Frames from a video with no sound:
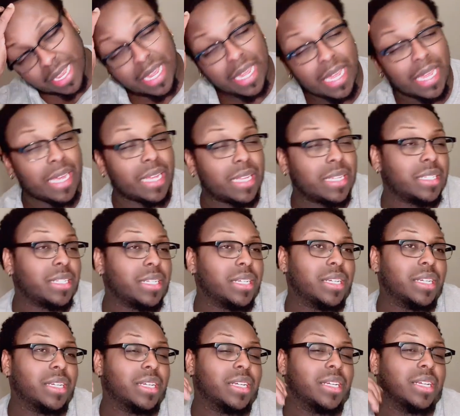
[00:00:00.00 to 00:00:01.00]
And
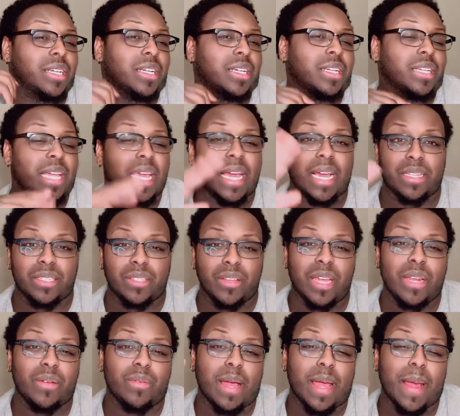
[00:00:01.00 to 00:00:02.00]
yeah, so
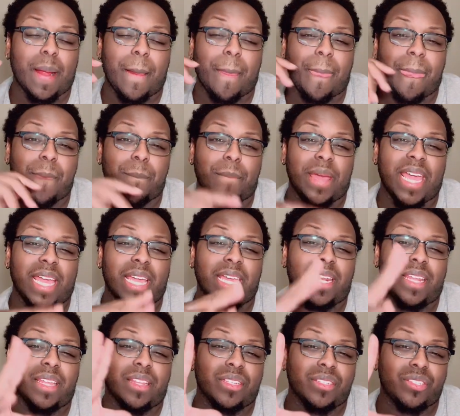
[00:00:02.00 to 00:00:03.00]
anyway,
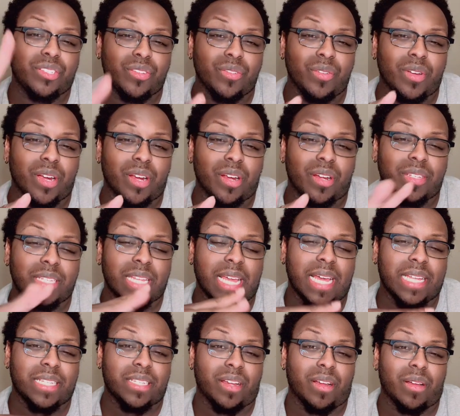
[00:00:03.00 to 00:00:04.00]
Megan and these two girls that
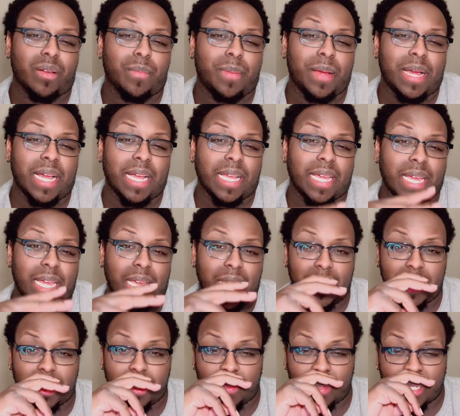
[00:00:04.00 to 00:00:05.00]
has their own
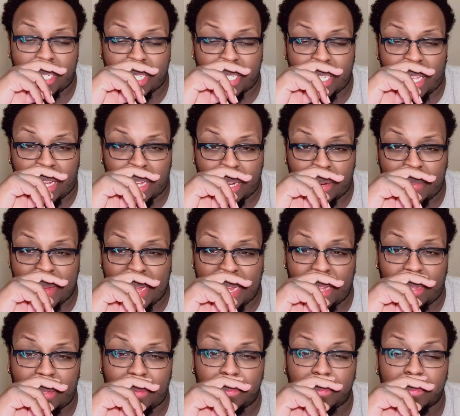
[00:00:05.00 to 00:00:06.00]
podcast, which is talking
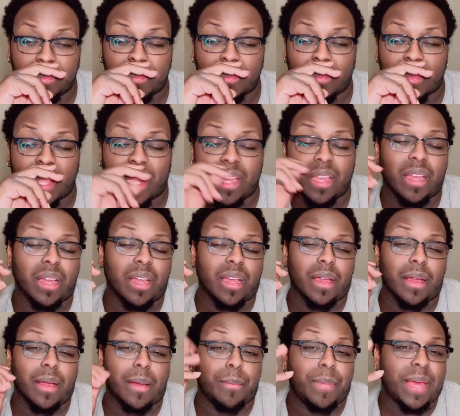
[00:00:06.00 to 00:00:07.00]
about
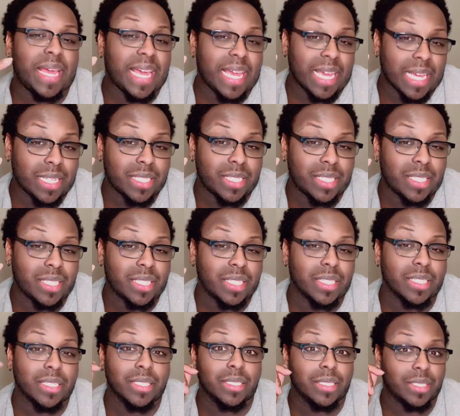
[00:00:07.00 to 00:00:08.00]
Bex.